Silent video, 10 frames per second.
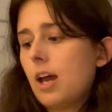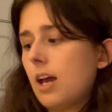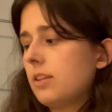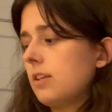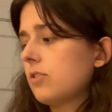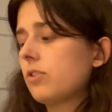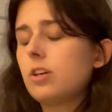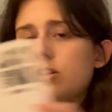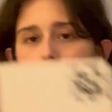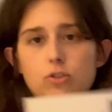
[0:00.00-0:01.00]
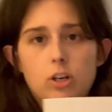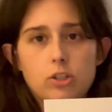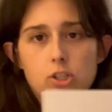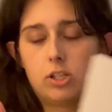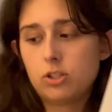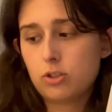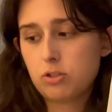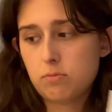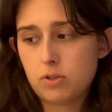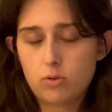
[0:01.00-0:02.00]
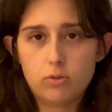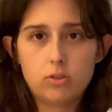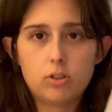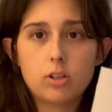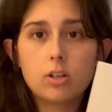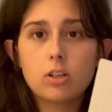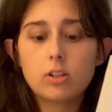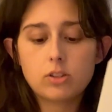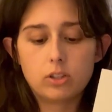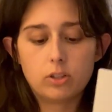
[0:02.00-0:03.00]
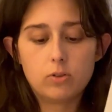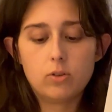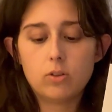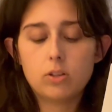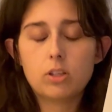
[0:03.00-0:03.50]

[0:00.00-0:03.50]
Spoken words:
And these are the instructions to build the little